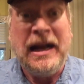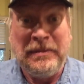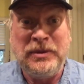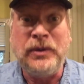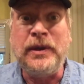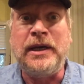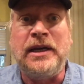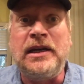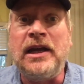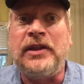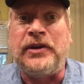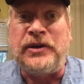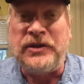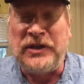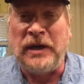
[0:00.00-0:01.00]
I'm doing
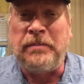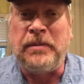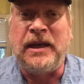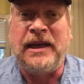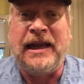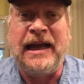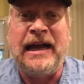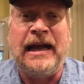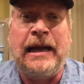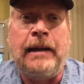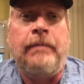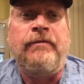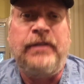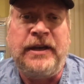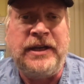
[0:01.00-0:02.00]
another
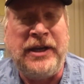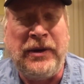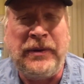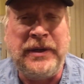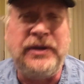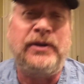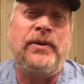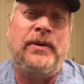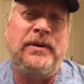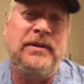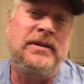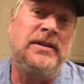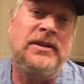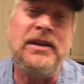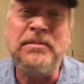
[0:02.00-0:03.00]
Jambalaya video, and you're going,
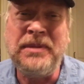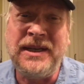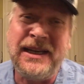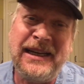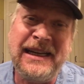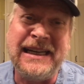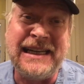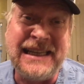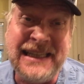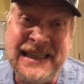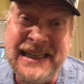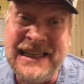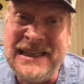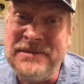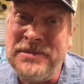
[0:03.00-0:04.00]
Jambalaya
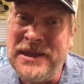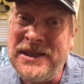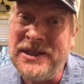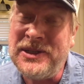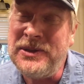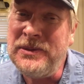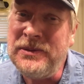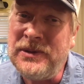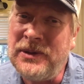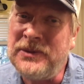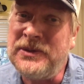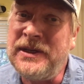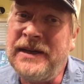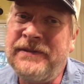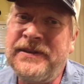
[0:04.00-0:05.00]
again, Big Lew?
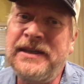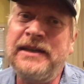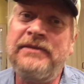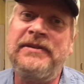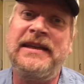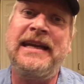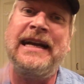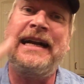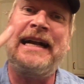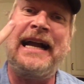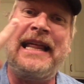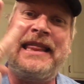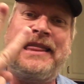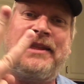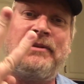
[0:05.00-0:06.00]
Don't you have enough? Yeah, I
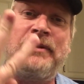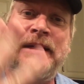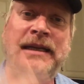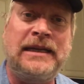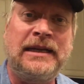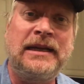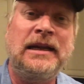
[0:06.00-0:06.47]
got three.